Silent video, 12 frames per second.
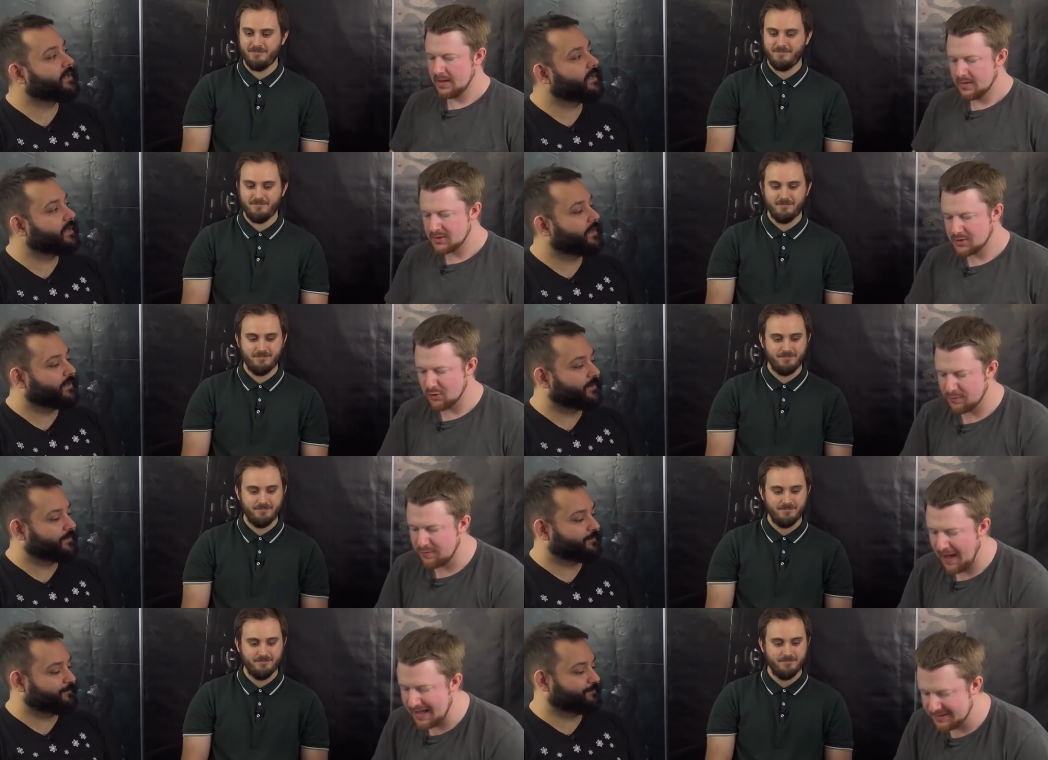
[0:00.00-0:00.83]
Speaker 1: So
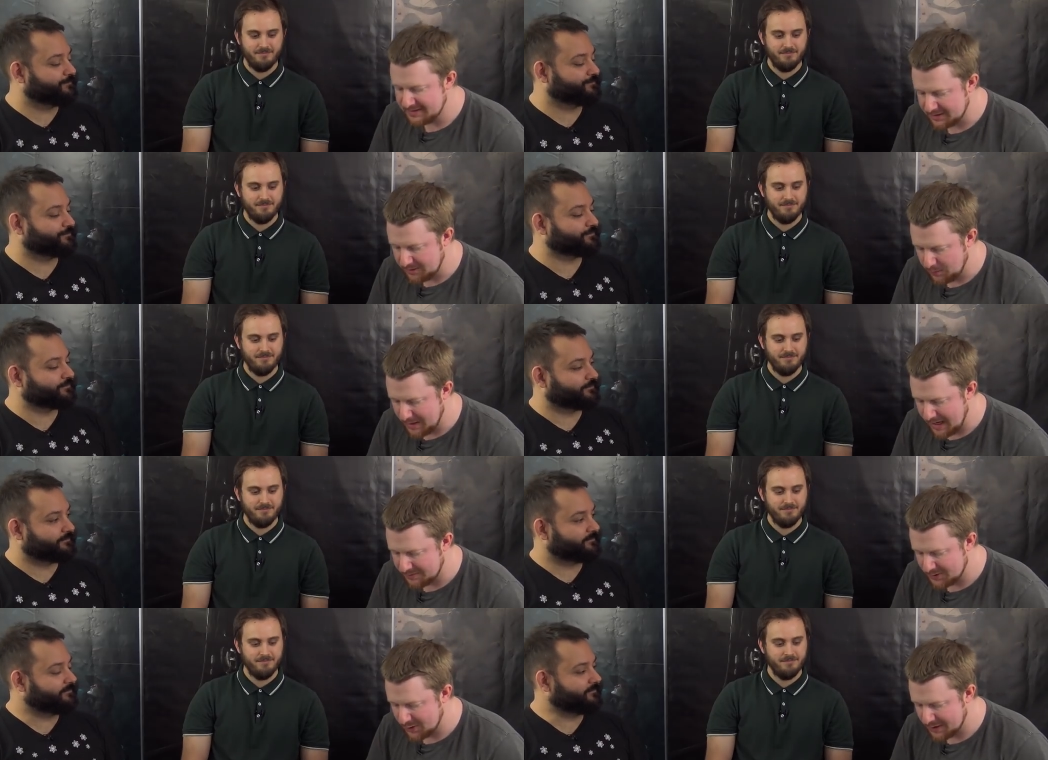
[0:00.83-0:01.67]
Vandal, we
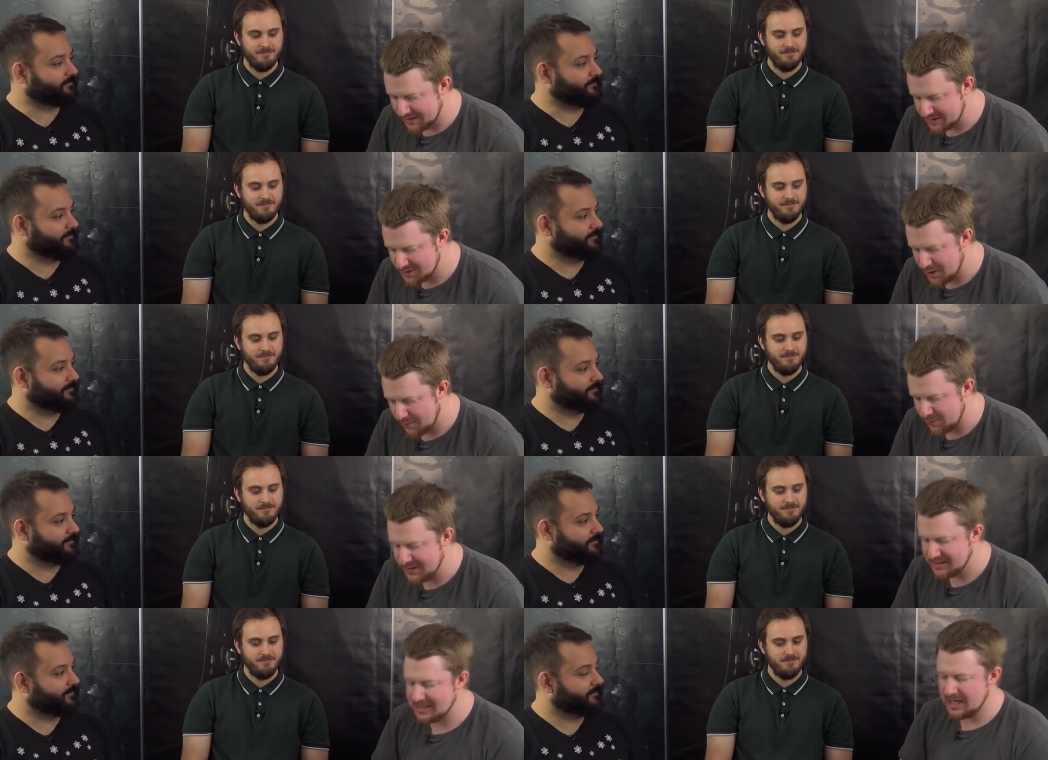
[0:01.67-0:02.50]
have to look at
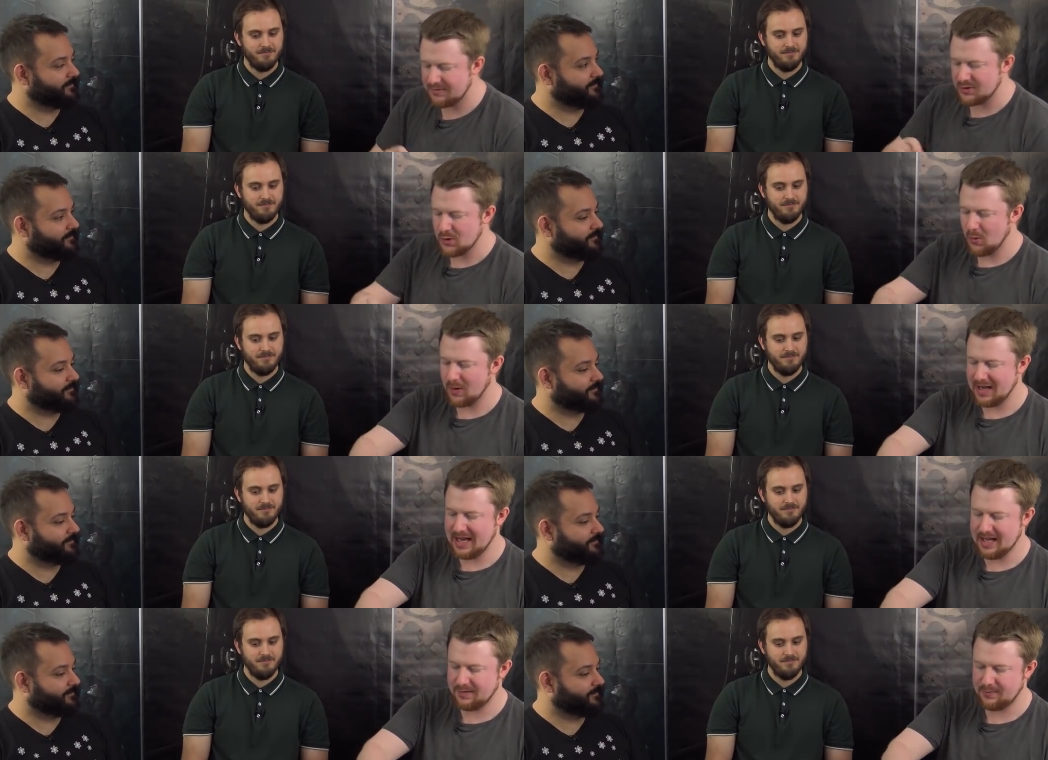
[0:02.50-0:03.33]
Discovery
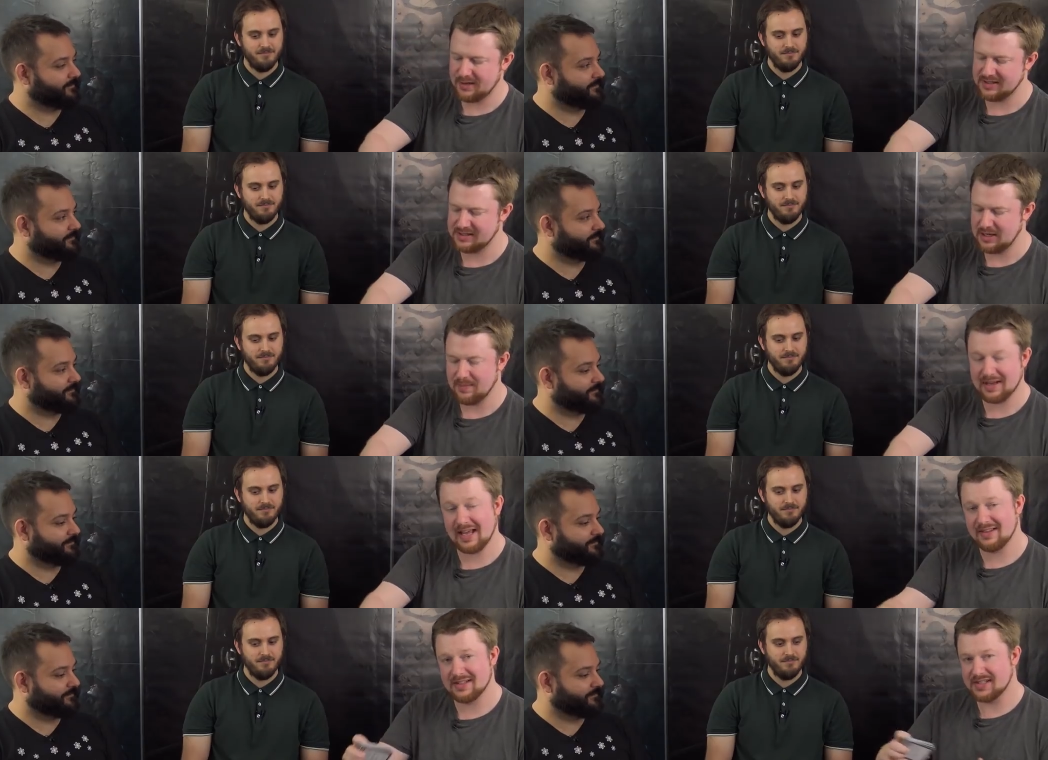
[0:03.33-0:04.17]
708 for Hasim.
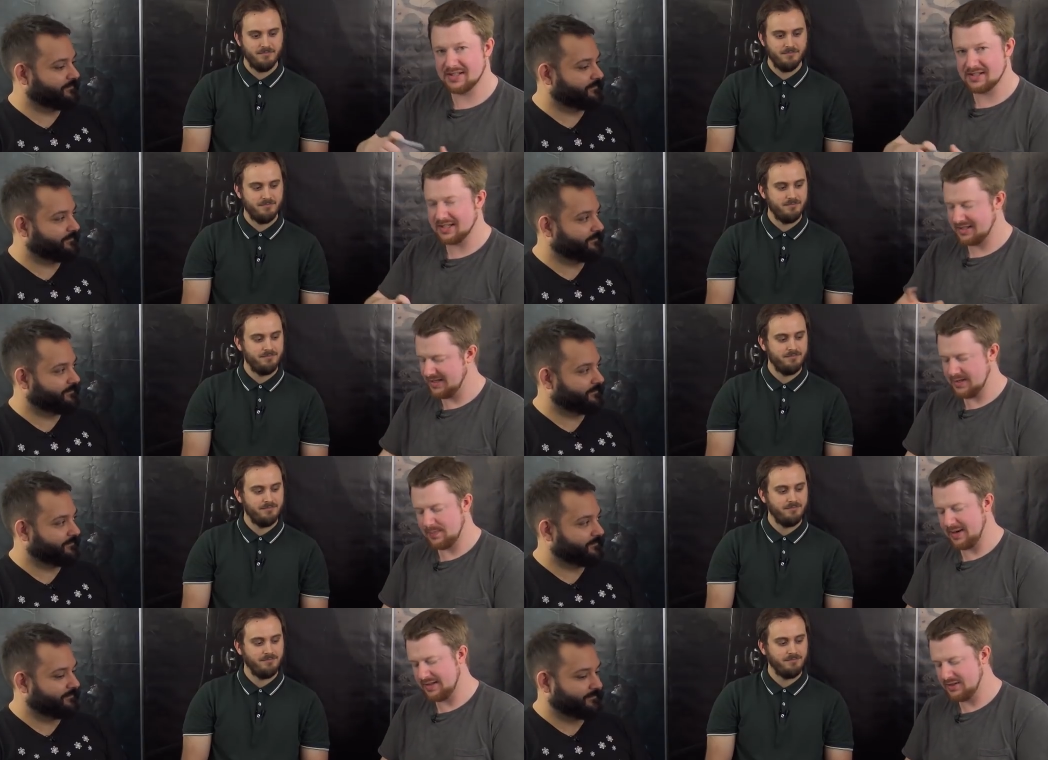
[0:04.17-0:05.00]
Again, this is
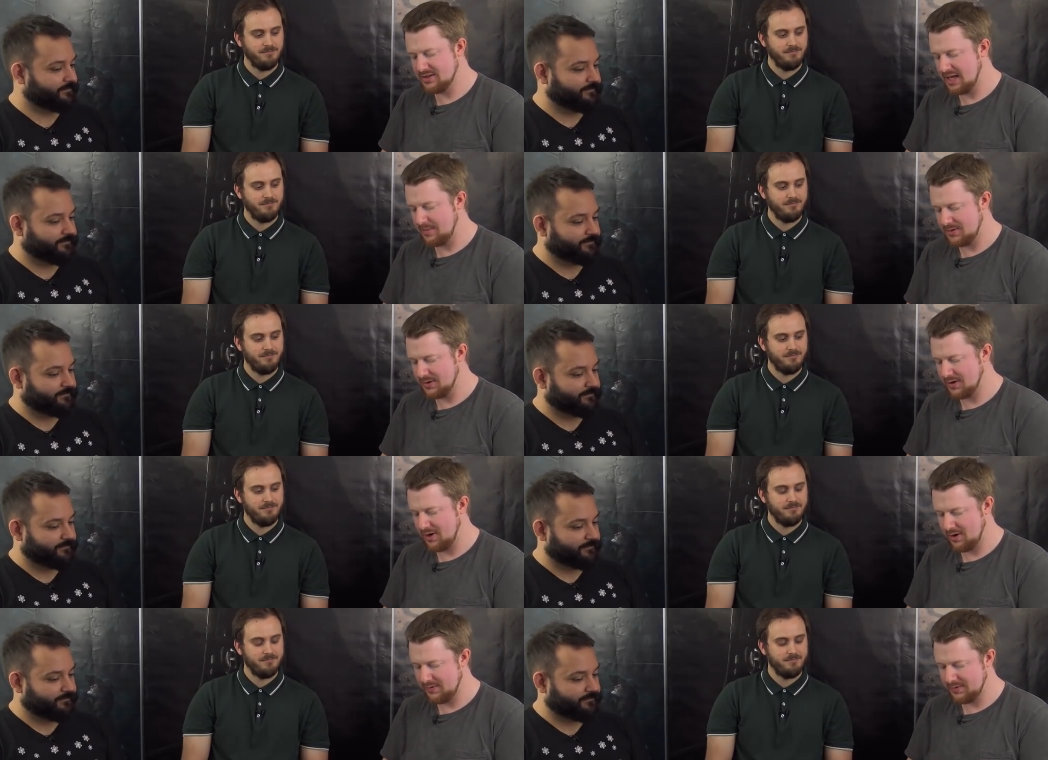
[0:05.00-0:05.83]
dictated by the chapter
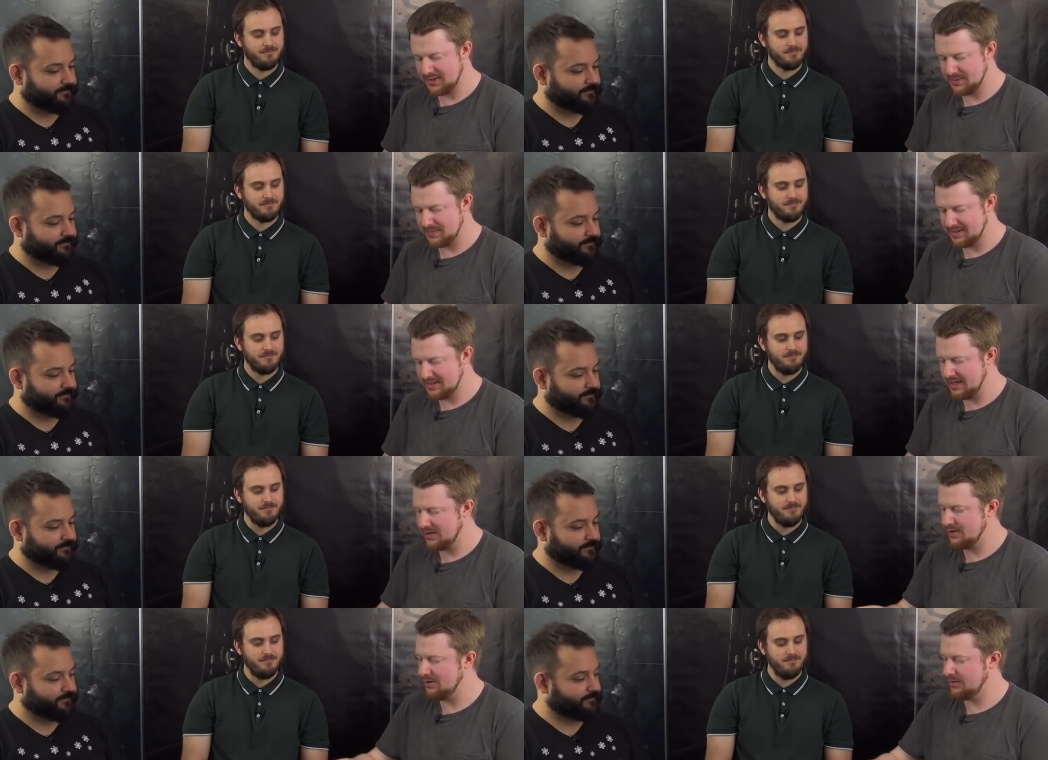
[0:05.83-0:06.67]
card for this
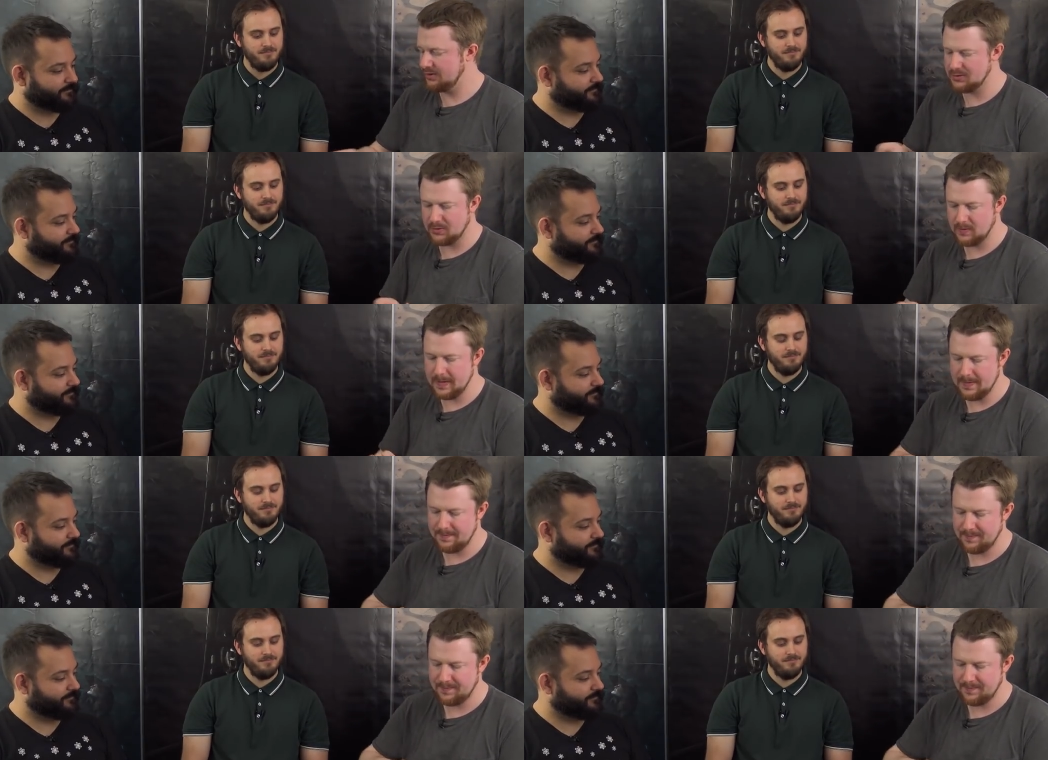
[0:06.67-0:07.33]
particular story.